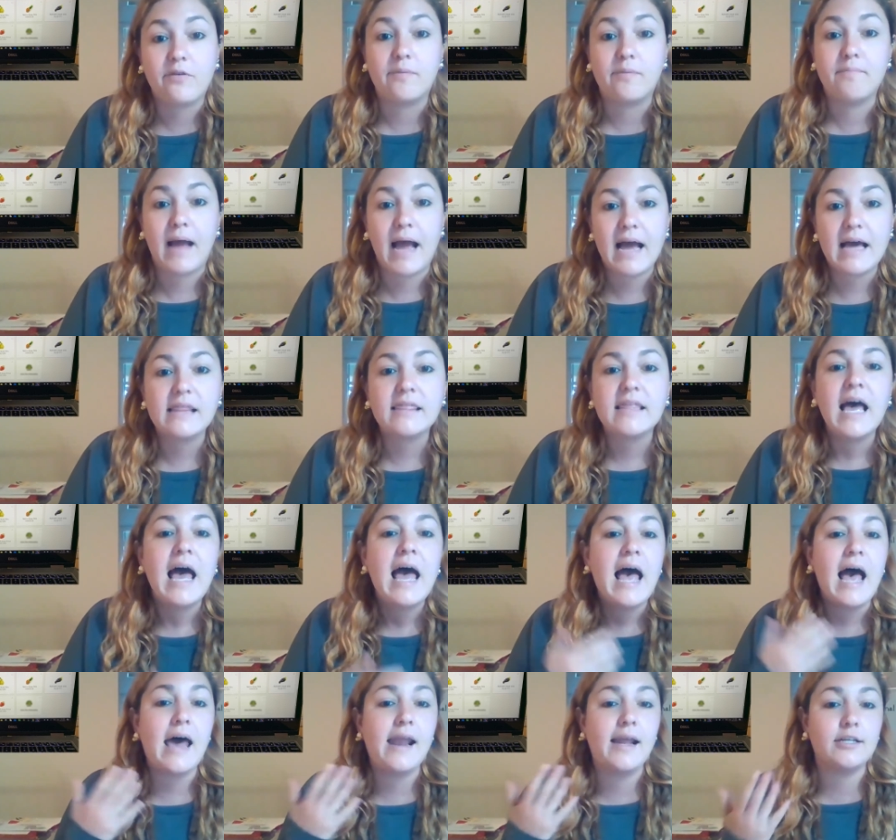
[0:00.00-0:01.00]
for math
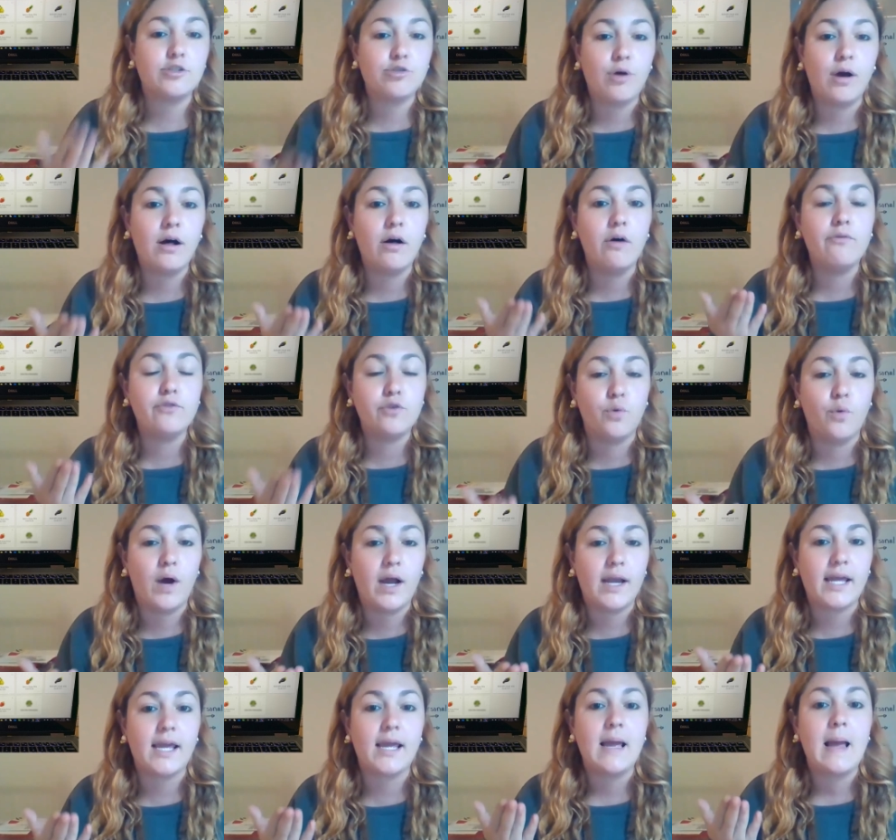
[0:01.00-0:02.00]
and at
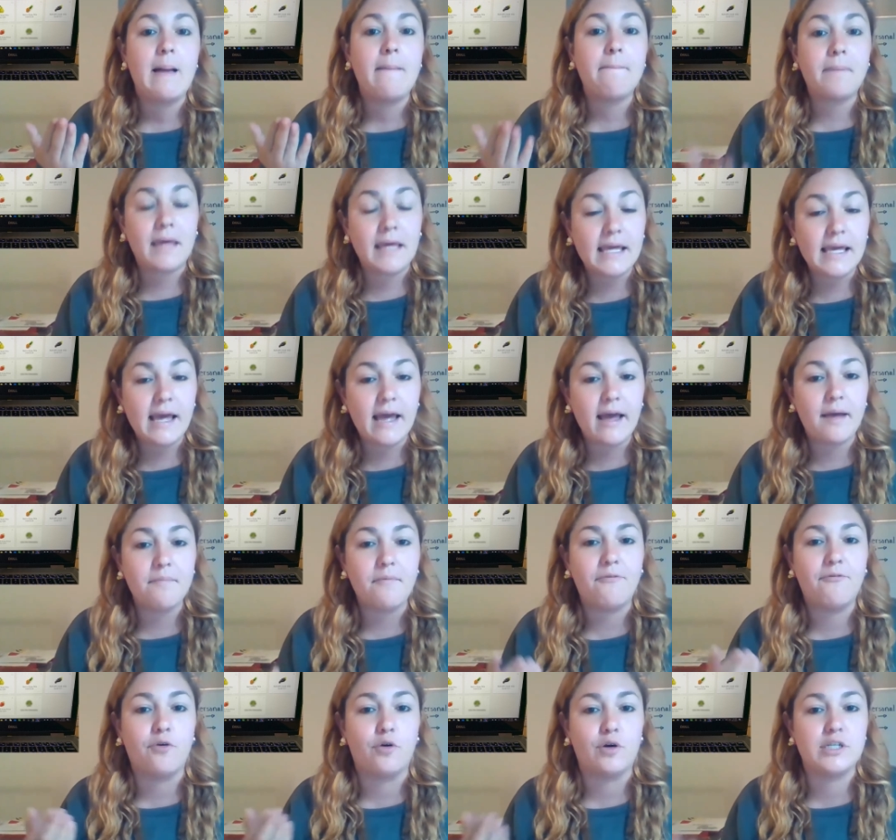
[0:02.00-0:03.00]
12:20
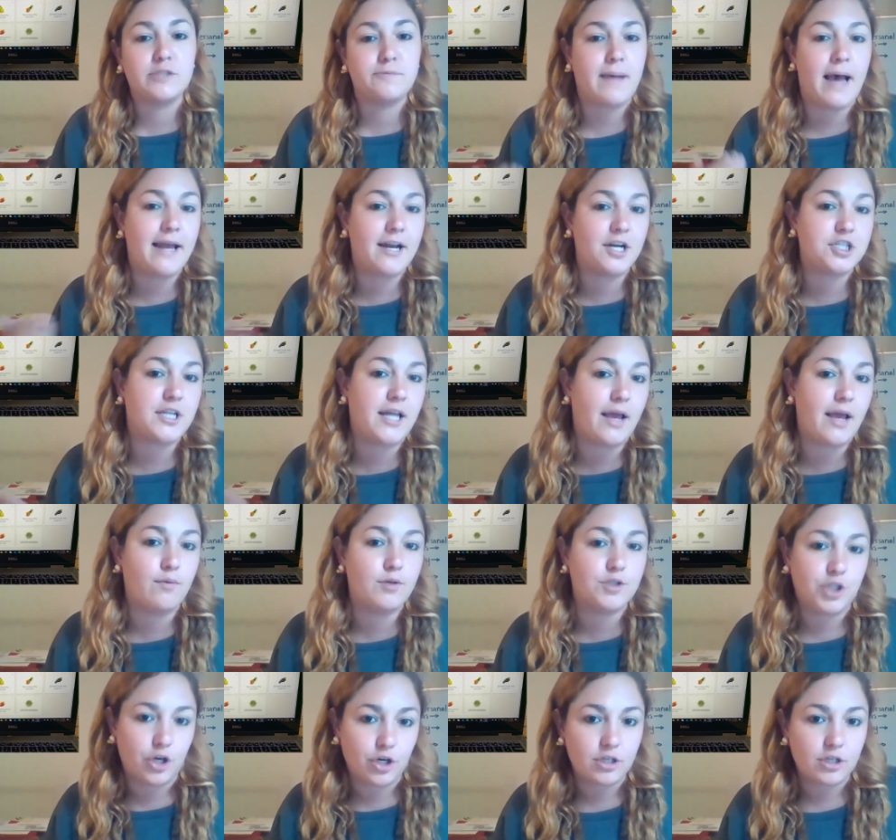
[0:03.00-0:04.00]
p.m. for Spanish
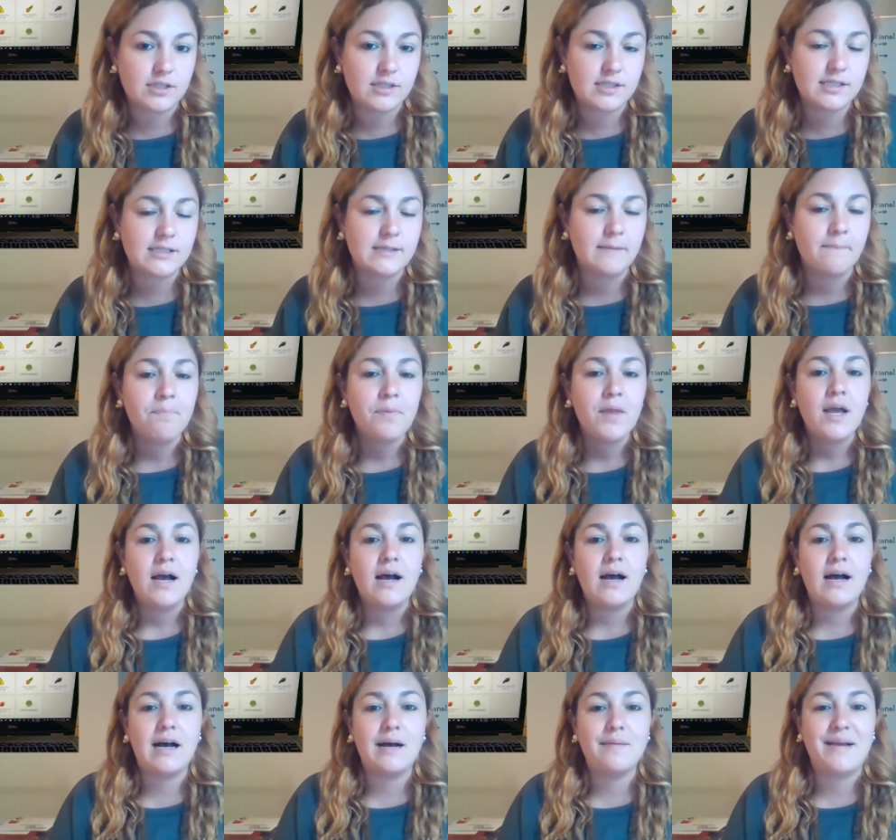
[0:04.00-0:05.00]
language arts.
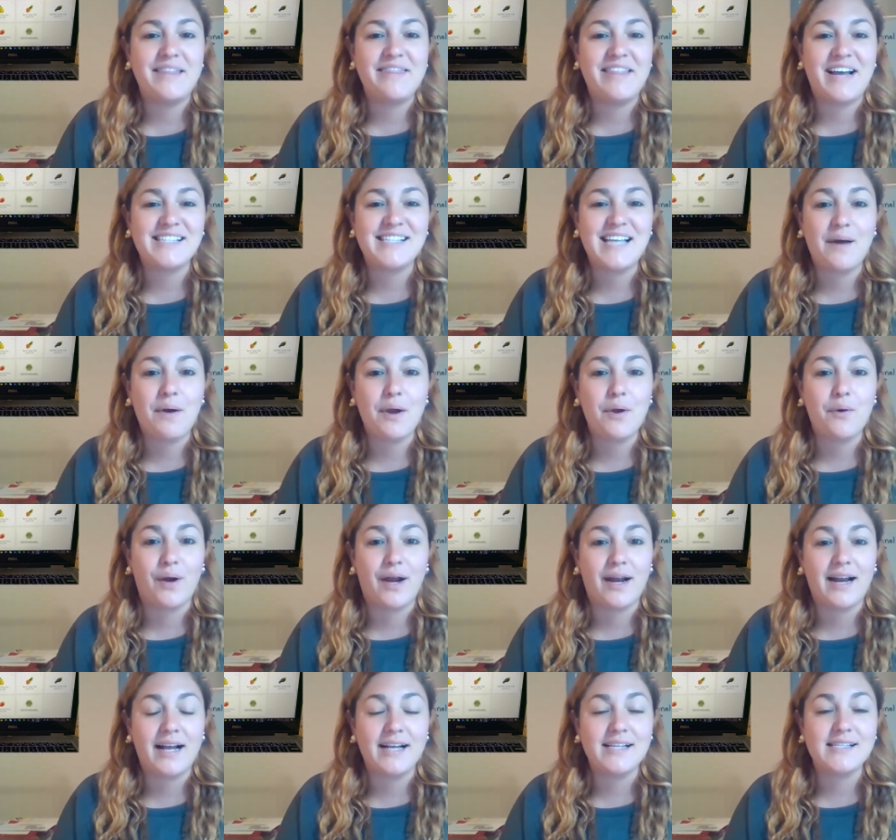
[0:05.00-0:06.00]
And that's how I
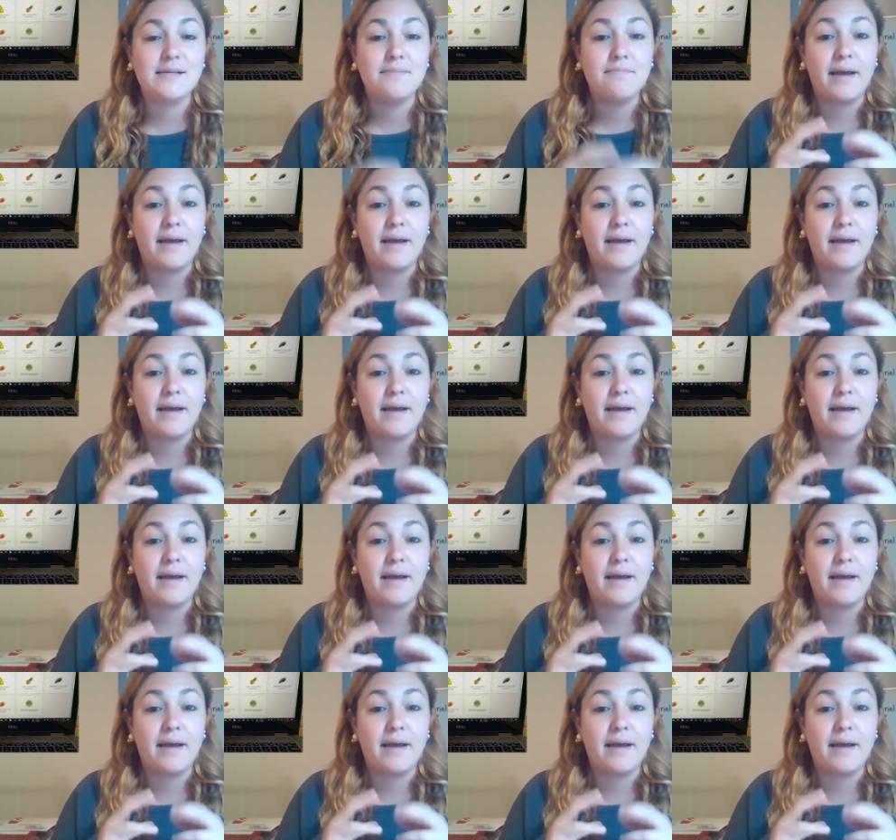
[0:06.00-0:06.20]
organize the